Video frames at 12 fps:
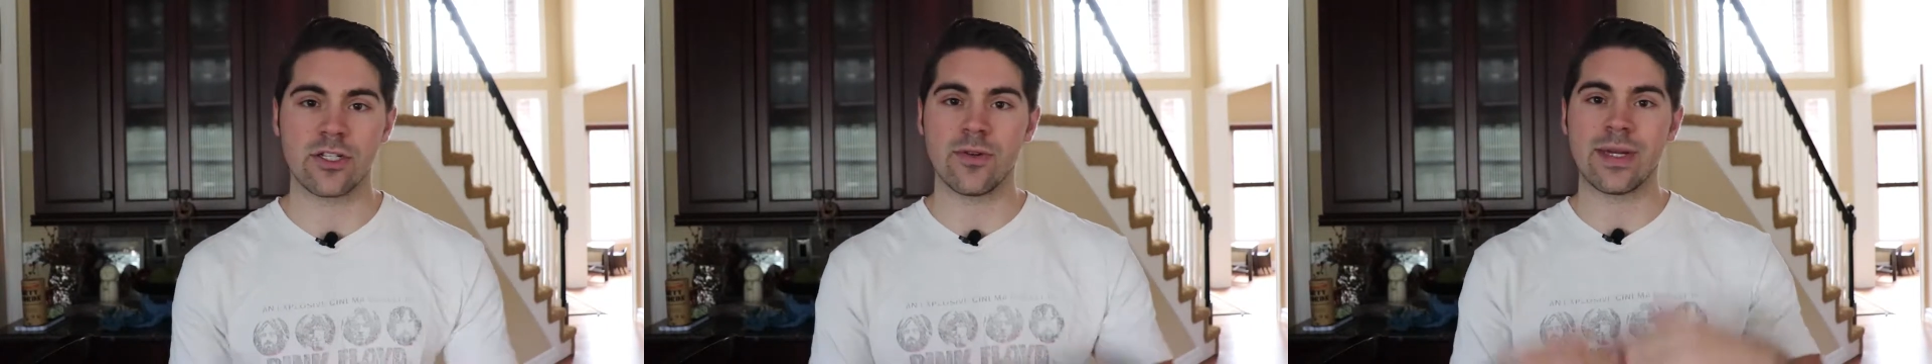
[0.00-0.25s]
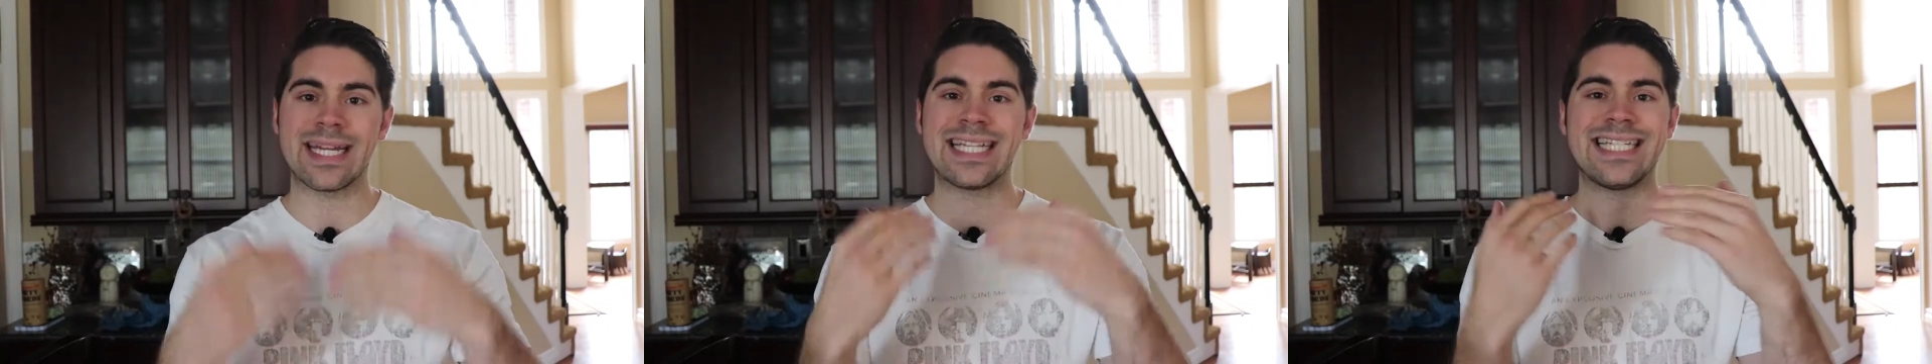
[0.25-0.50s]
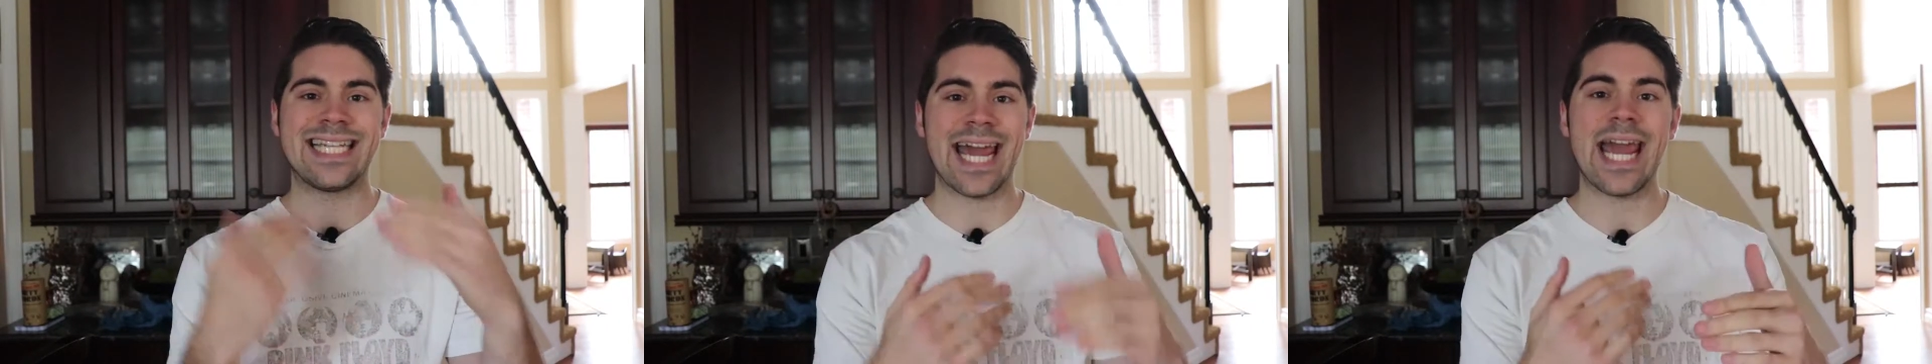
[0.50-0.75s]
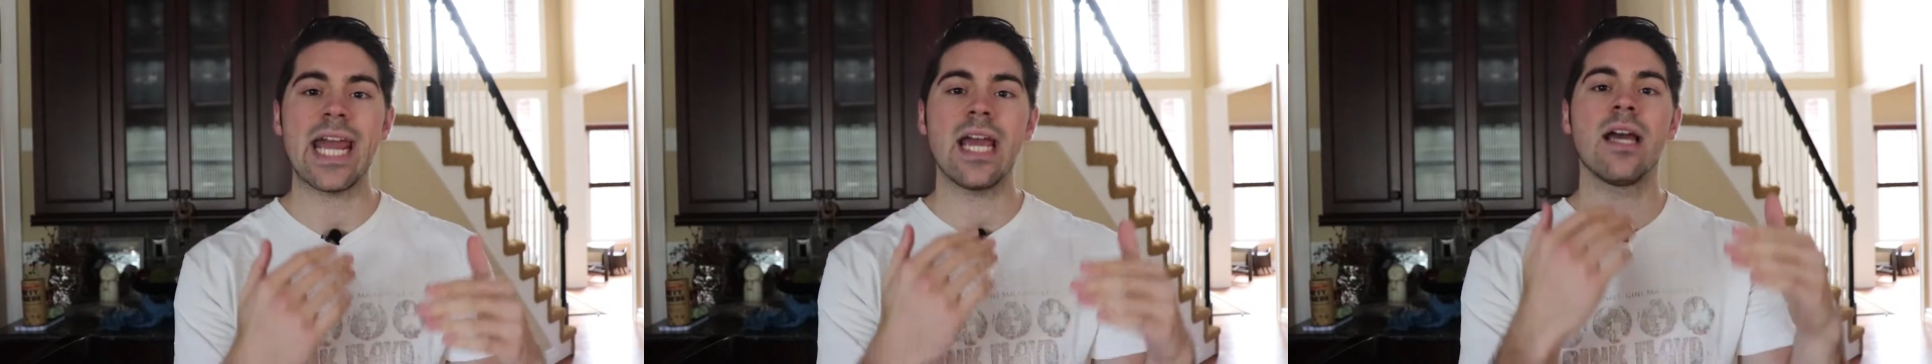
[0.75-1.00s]
Doing it
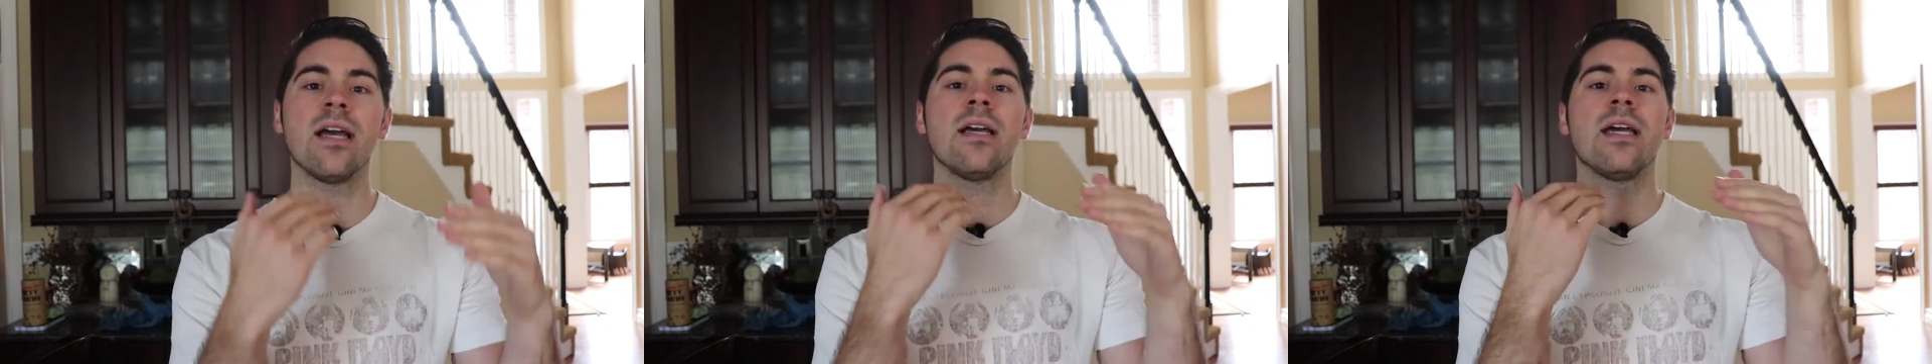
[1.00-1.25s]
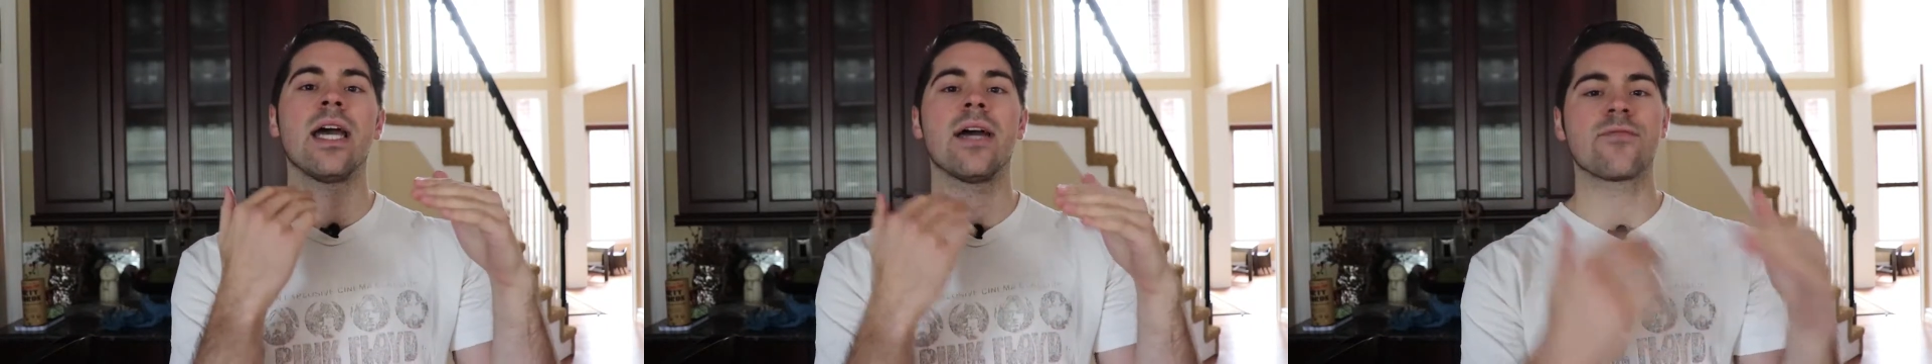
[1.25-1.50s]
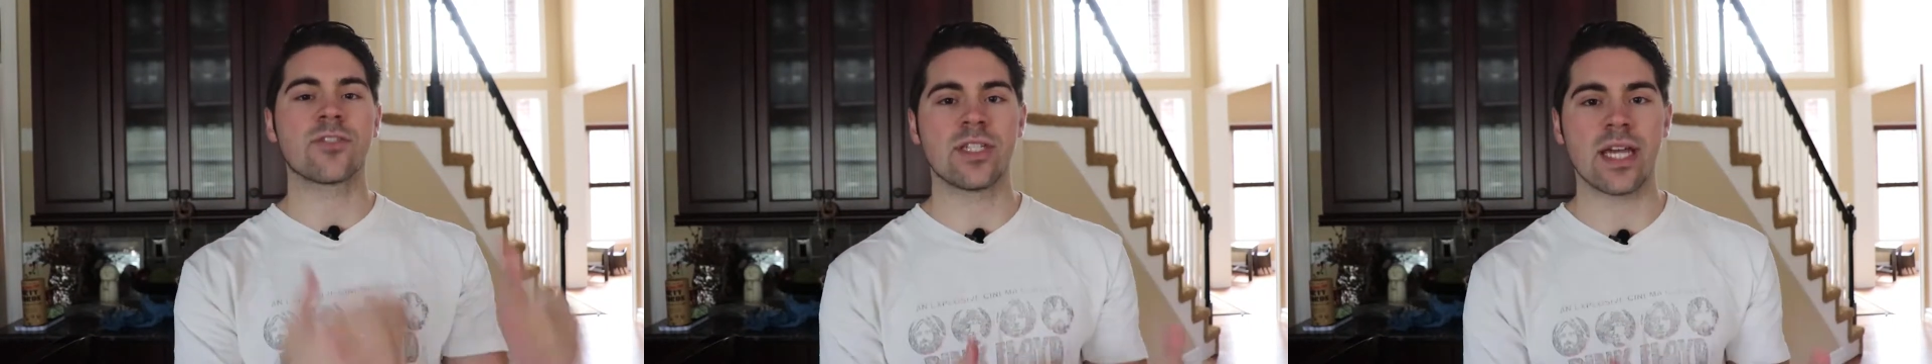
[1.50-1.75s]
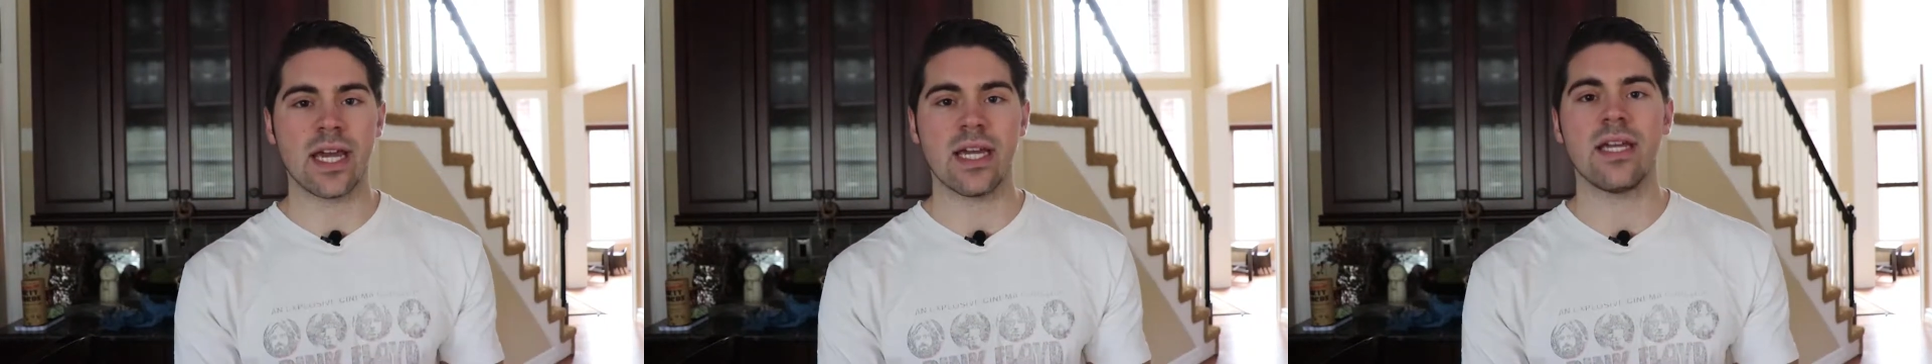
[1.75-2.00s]
day after
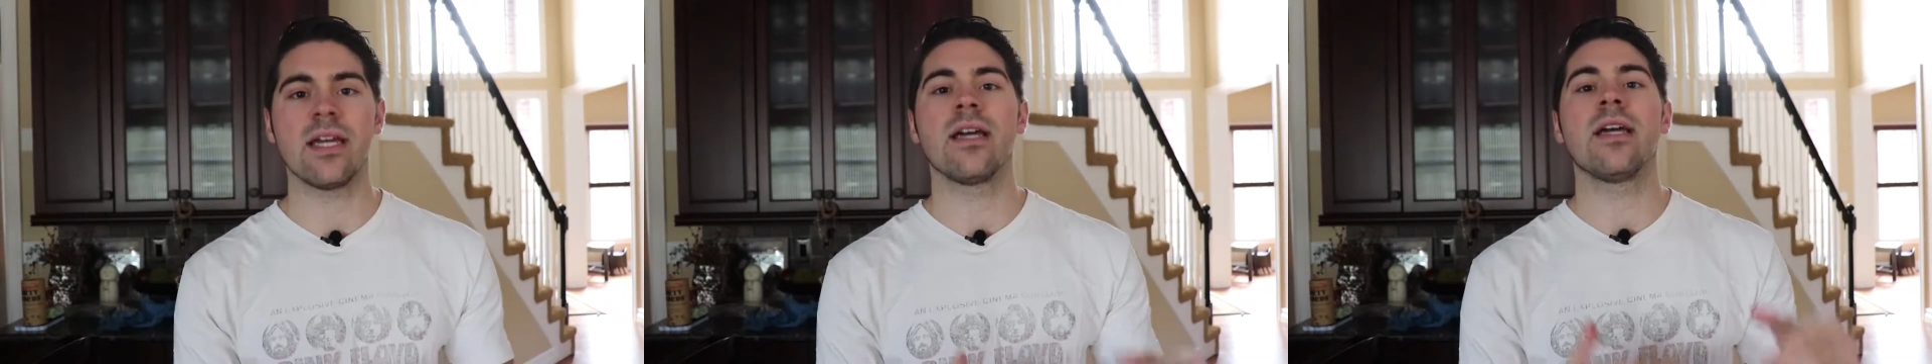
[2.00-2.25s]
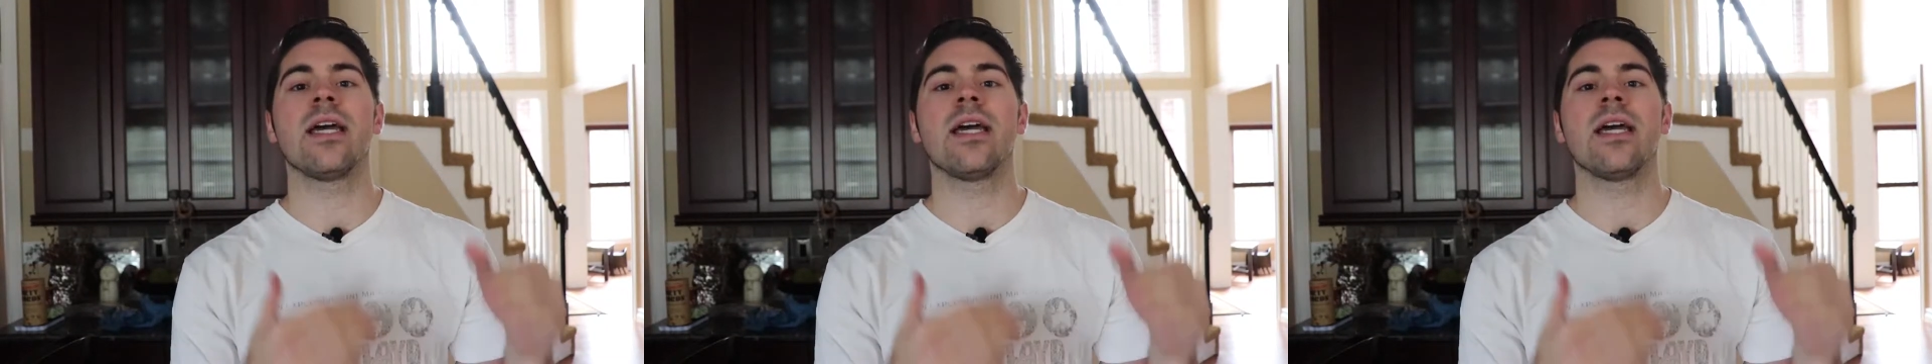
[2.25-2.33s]
day